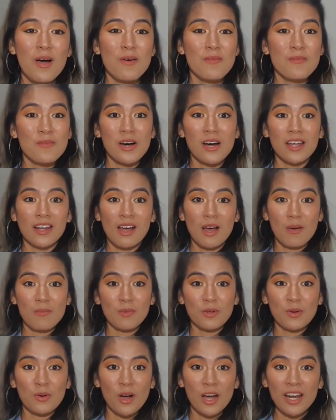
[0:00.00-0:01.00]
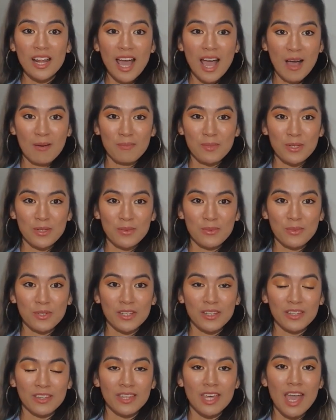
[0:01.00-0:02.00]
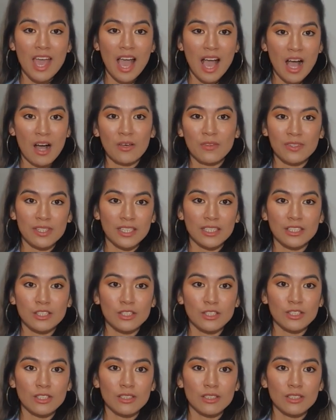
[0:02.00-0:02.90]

But I'm quite happy with how this